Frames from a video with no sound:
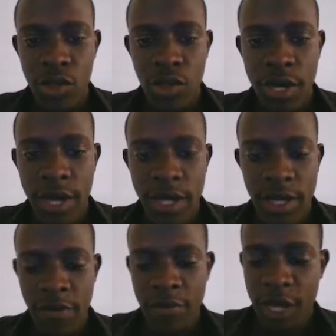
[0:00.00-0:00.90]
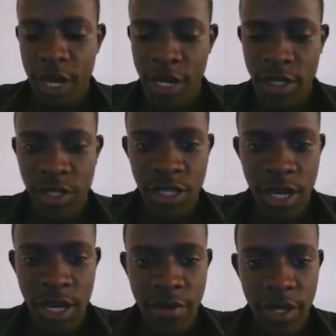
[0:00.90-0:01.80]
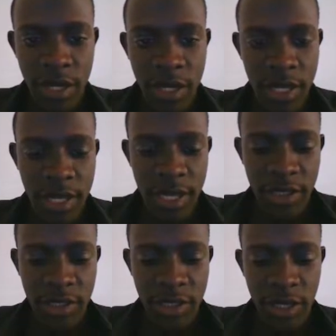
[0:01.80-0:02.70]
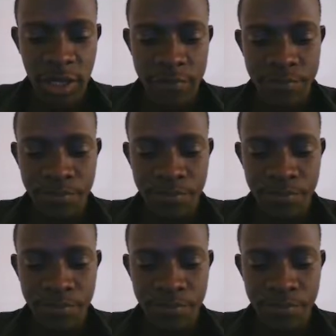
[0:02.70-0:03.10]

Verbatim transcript: So I can come here and say that uh,